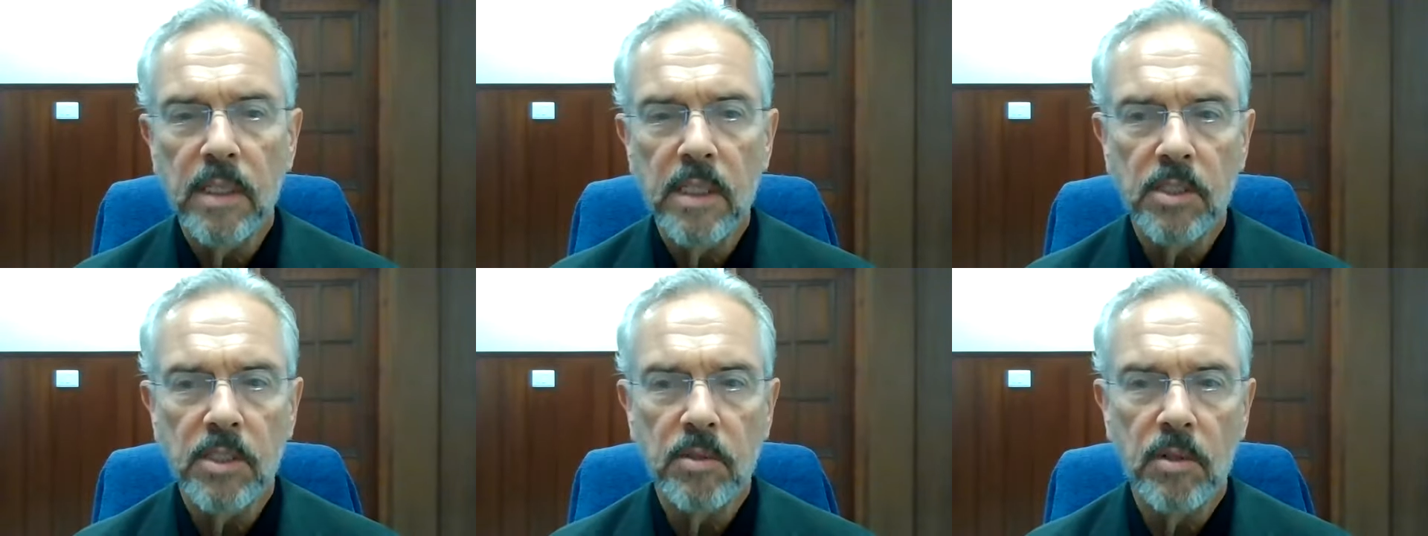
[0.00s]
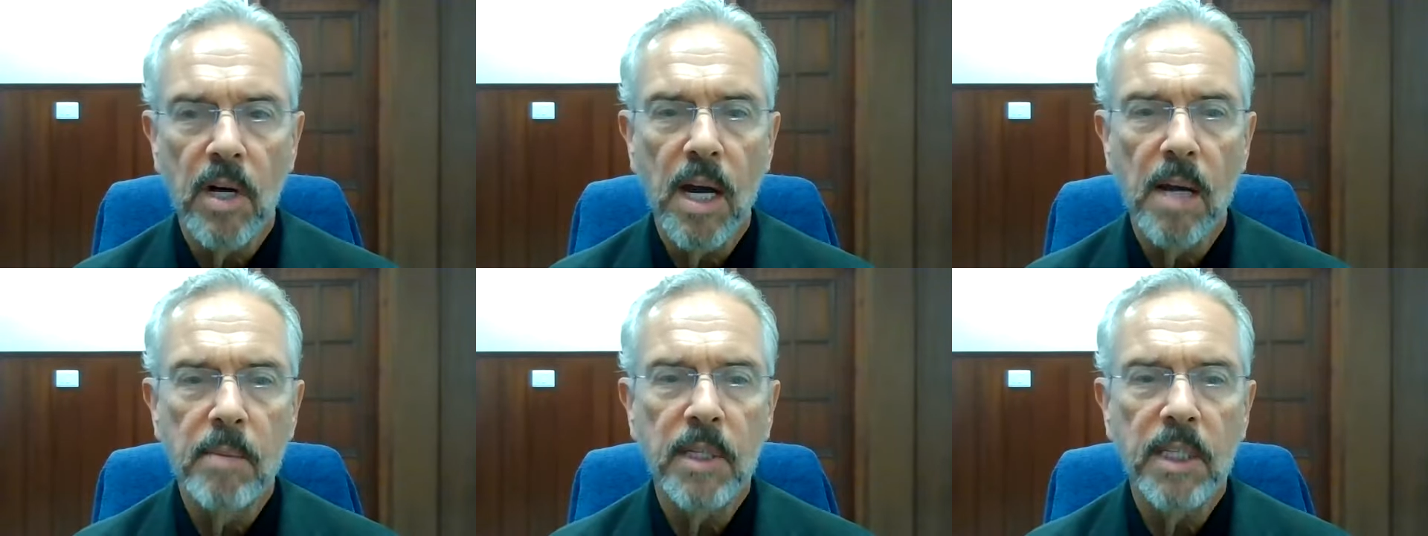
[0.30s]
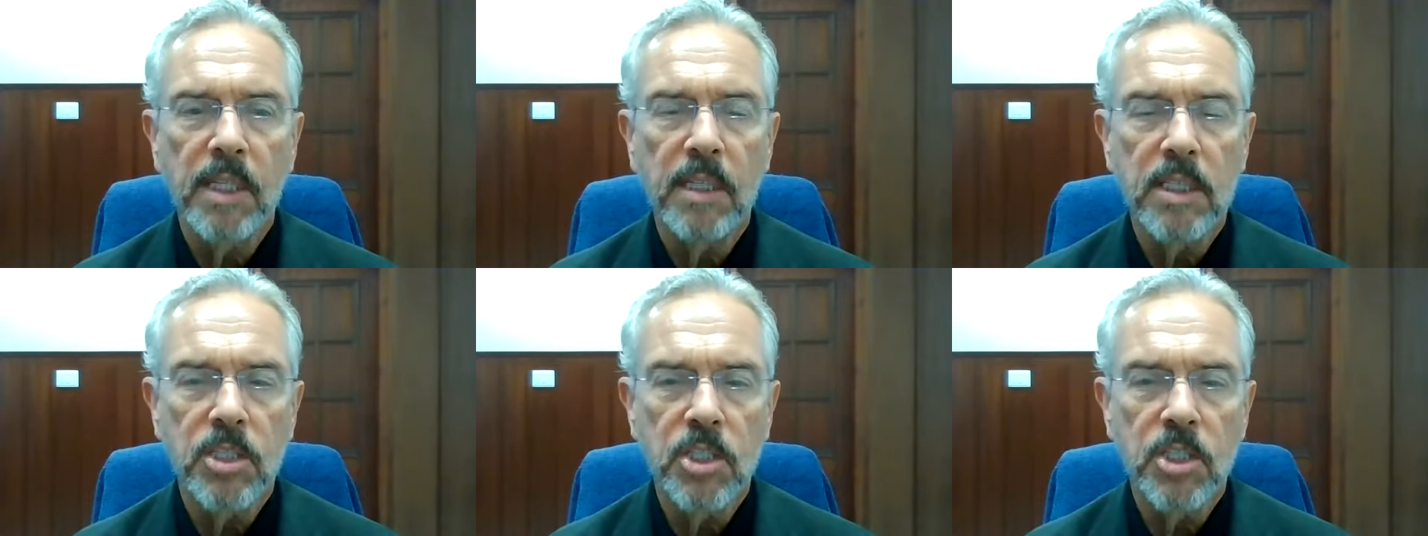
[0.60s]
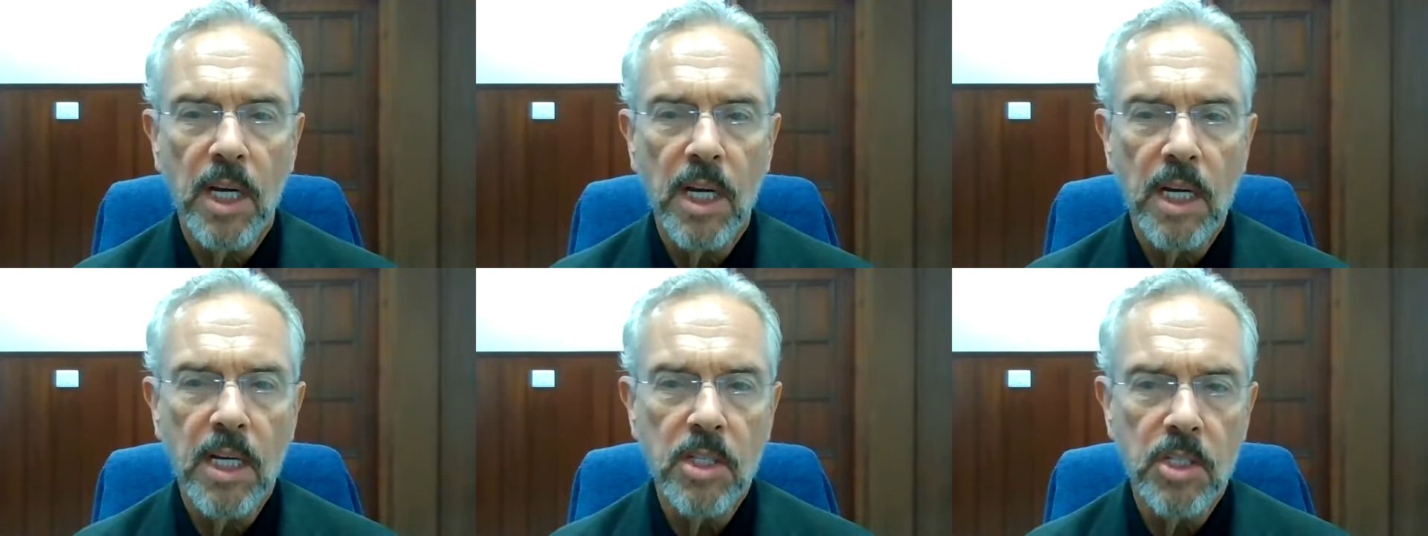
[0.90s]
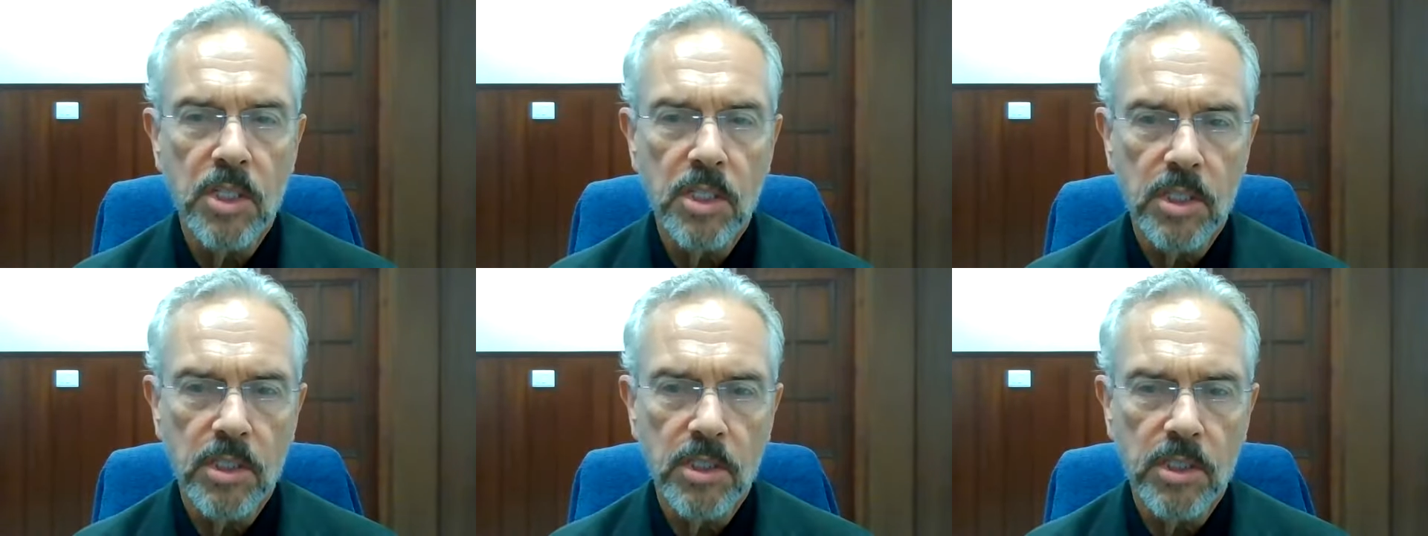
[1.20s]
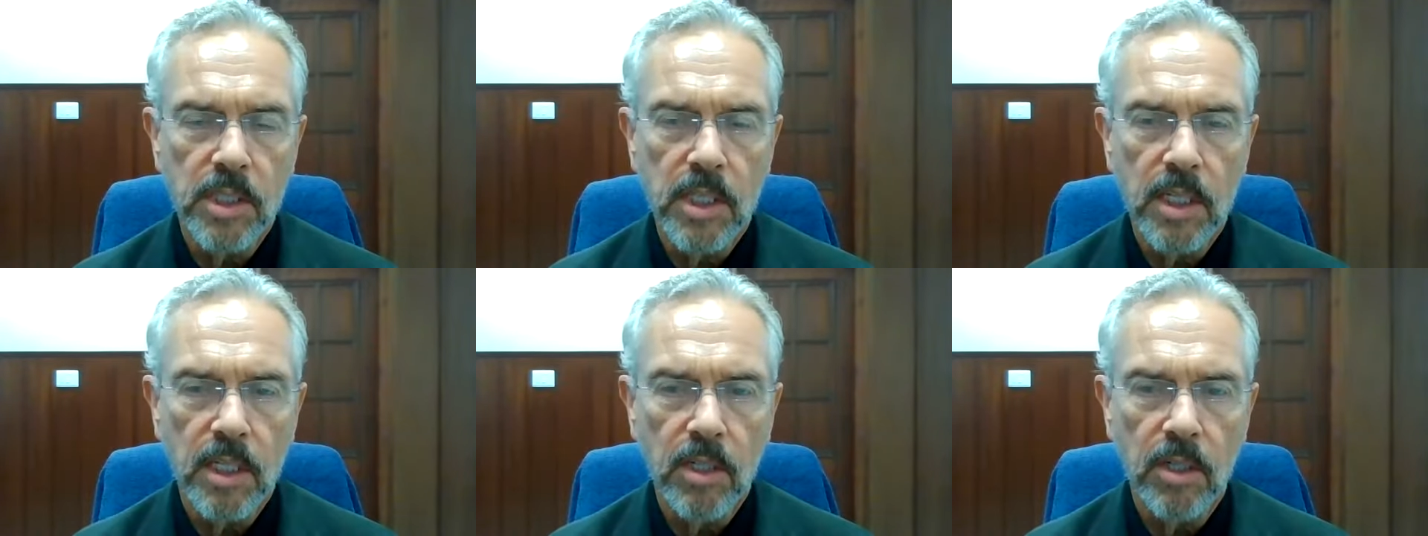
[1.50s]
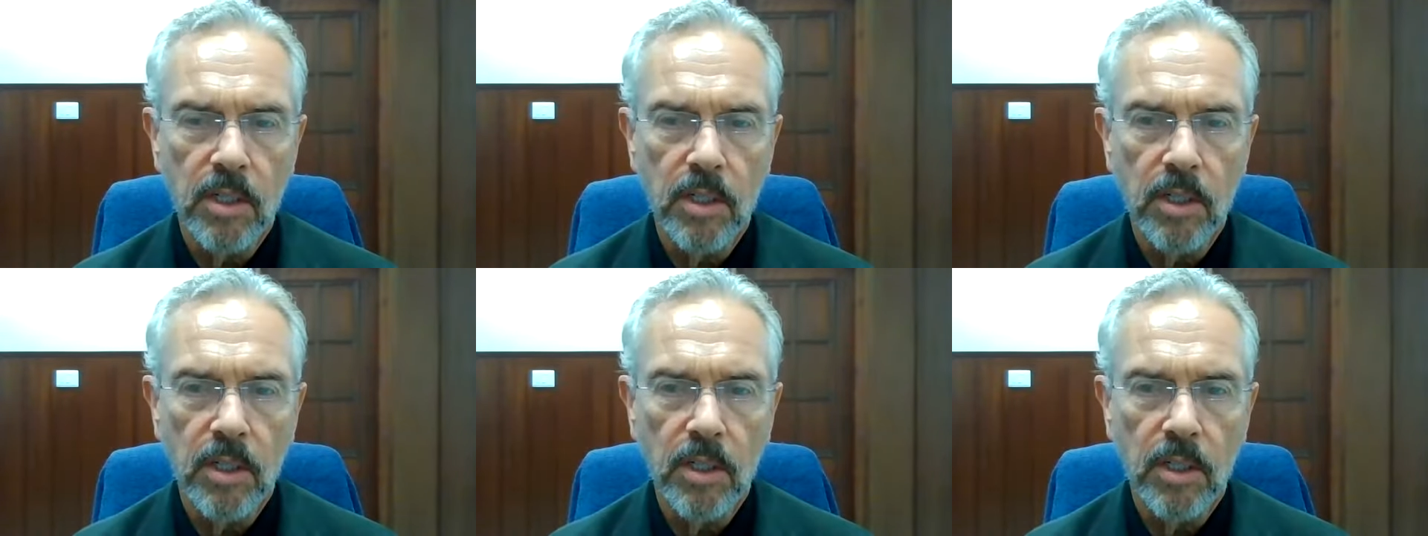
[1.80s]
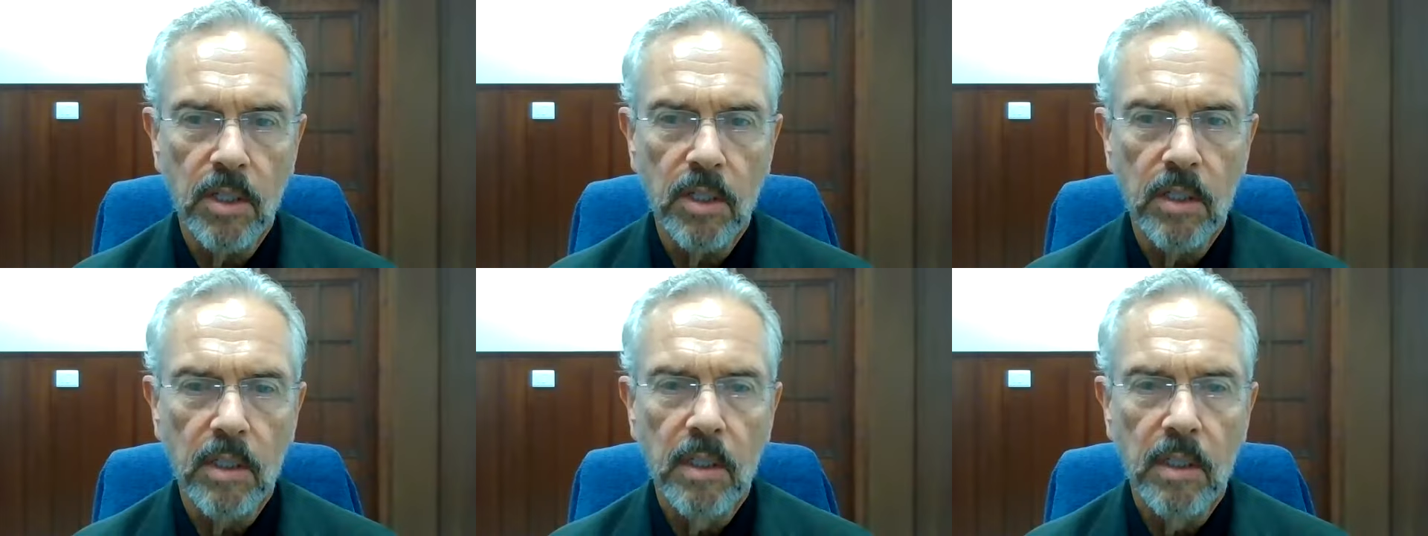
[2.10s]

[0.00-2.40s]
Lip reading: describing the changes that occur